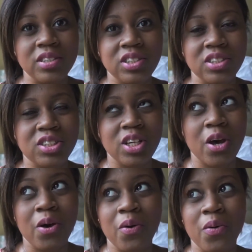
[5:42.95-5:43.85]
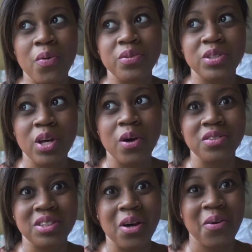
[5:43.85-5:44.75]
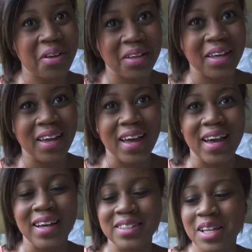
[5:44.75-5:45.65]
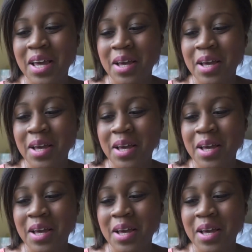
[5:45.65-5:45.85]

It's just so good, guys.